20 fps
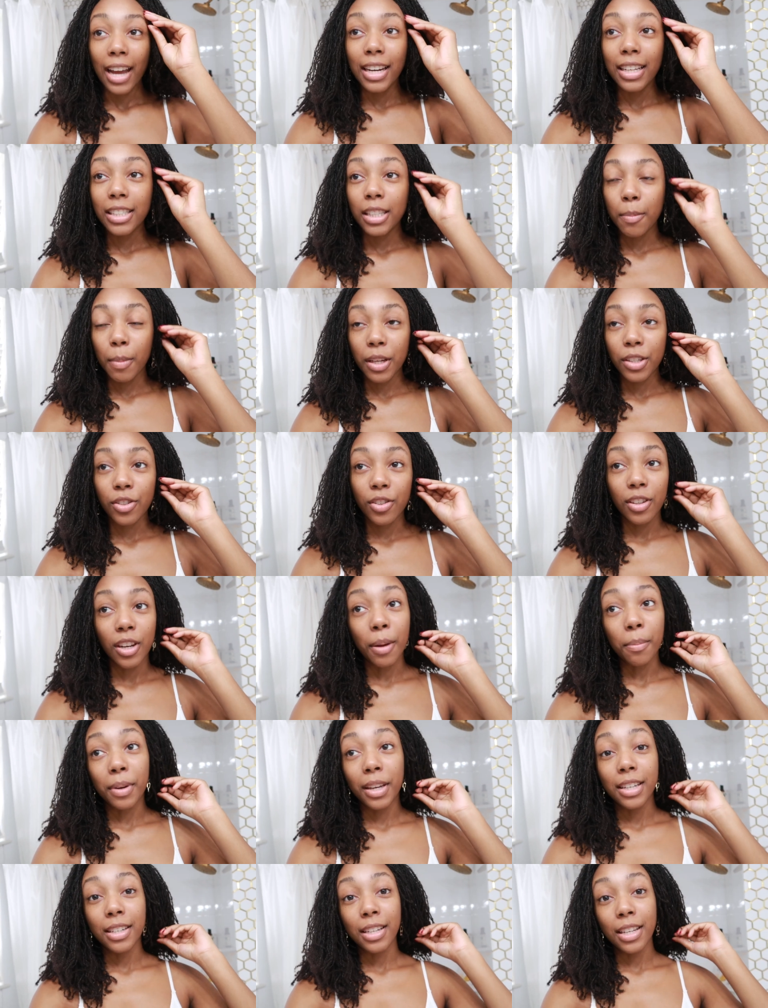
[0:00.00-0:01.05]
I need to make sure that
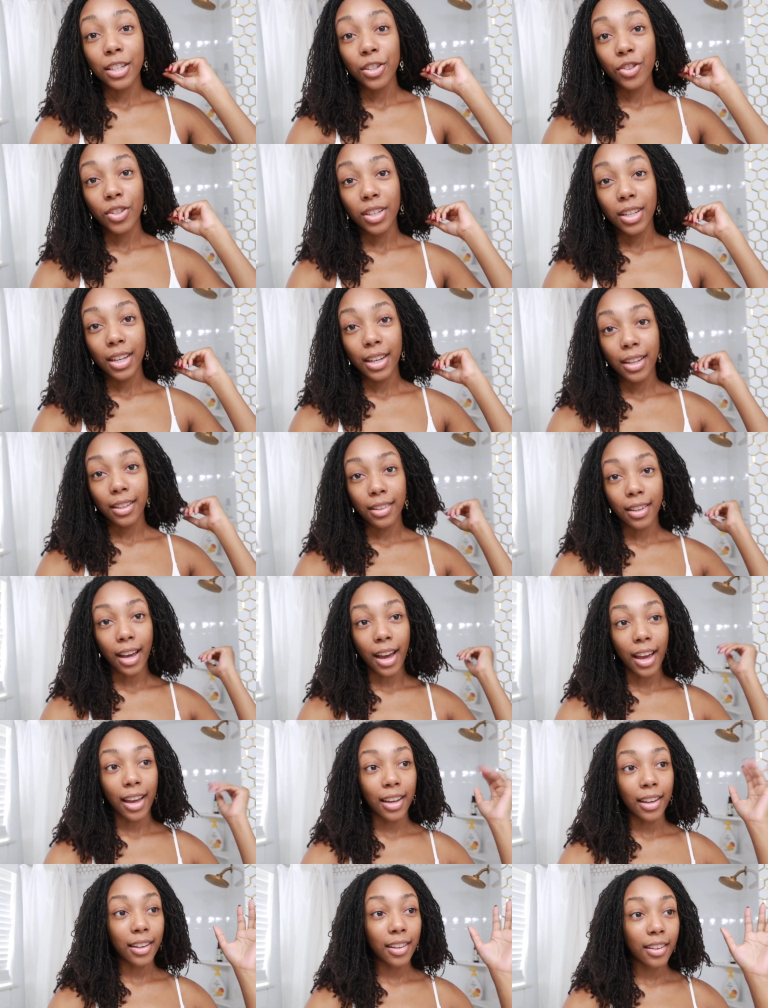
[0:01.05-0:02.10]
I'm conditioning
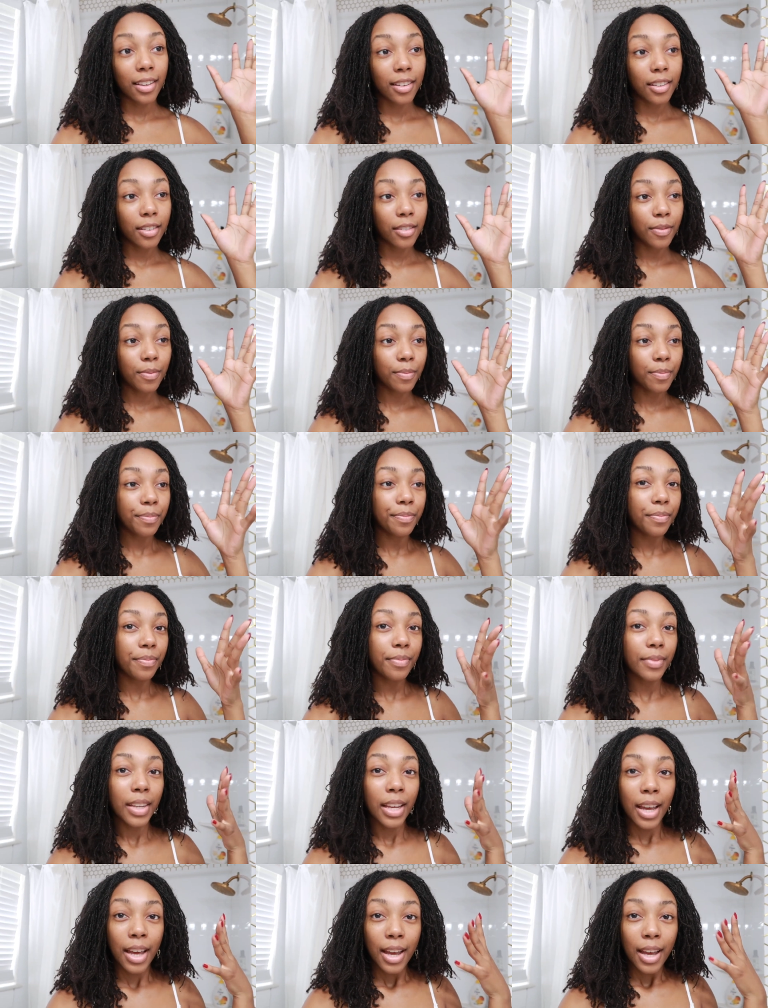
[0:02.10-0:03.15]
like
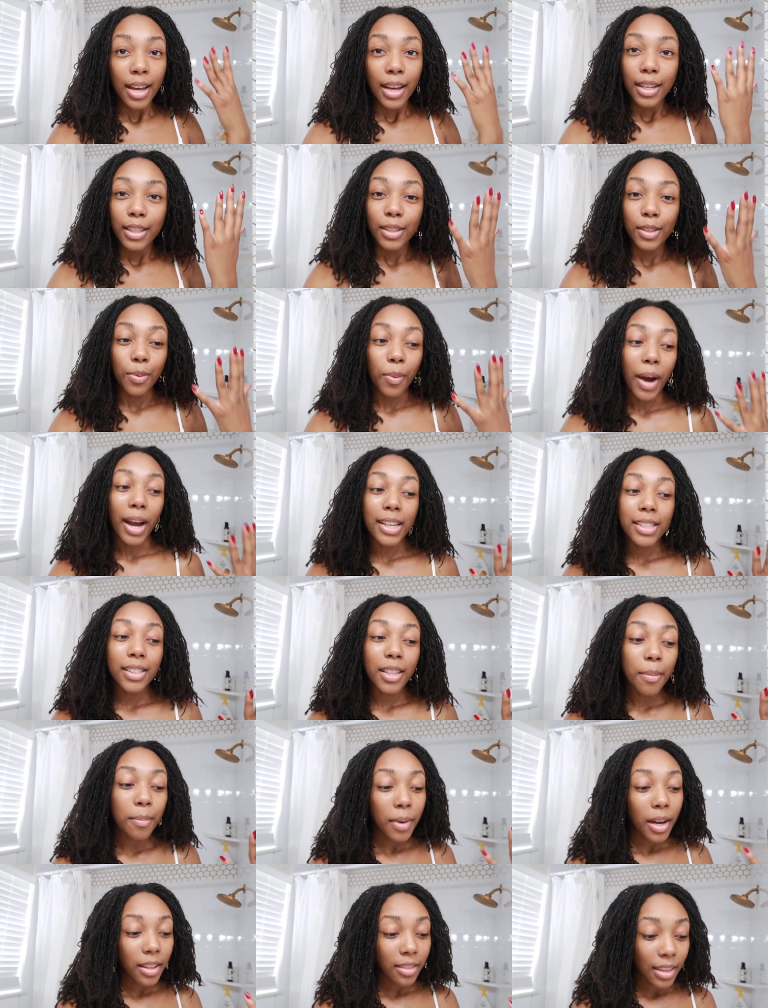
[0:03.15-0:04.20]
twice
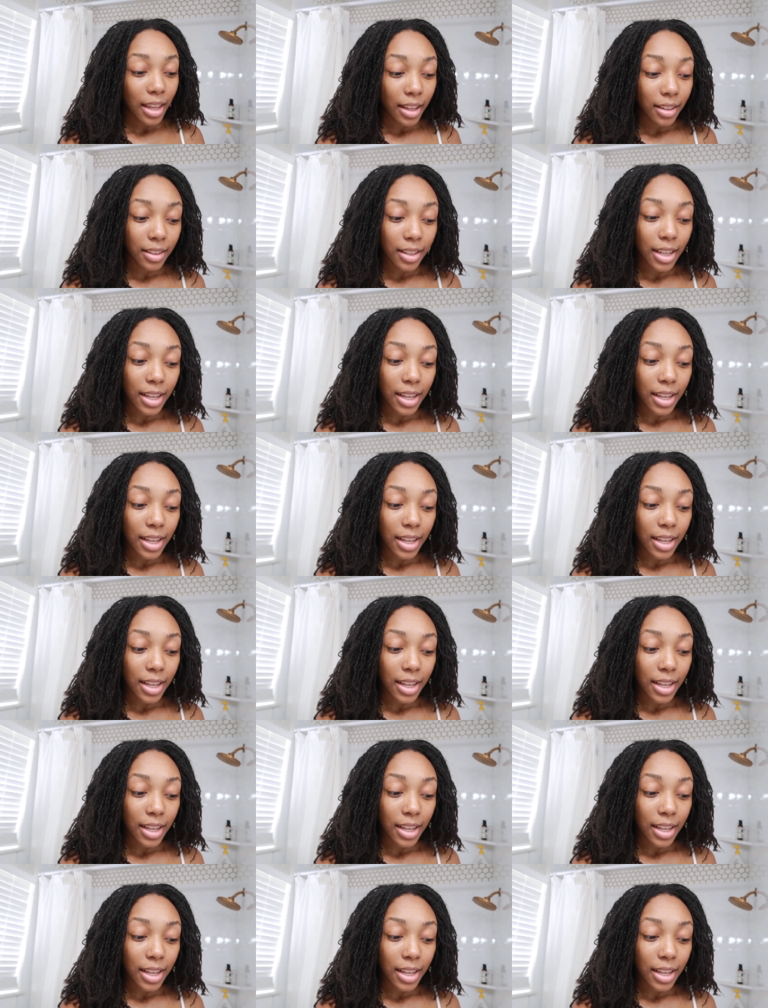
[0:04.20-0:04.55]
a month at